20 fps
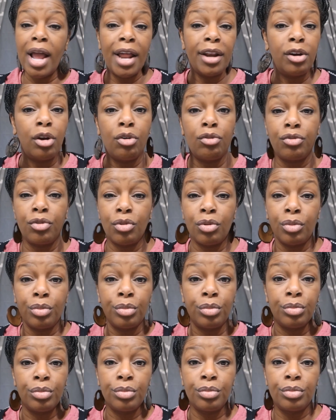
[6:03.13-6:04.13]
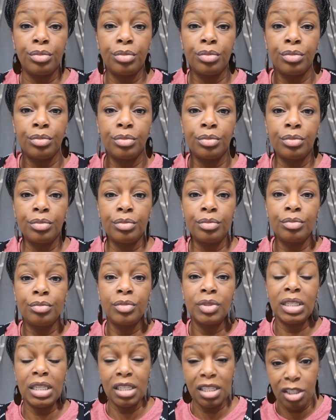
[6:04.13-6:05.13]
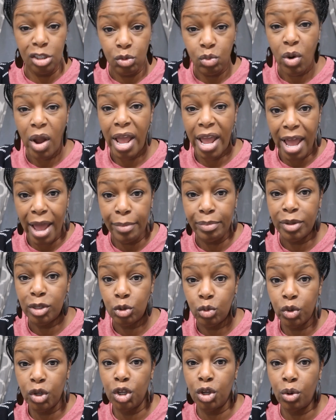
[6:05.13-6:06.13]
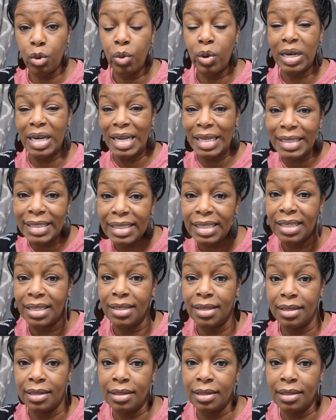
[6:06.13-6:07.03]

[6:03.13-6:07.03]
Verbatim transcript: got no room. This is what happens when you don't listen.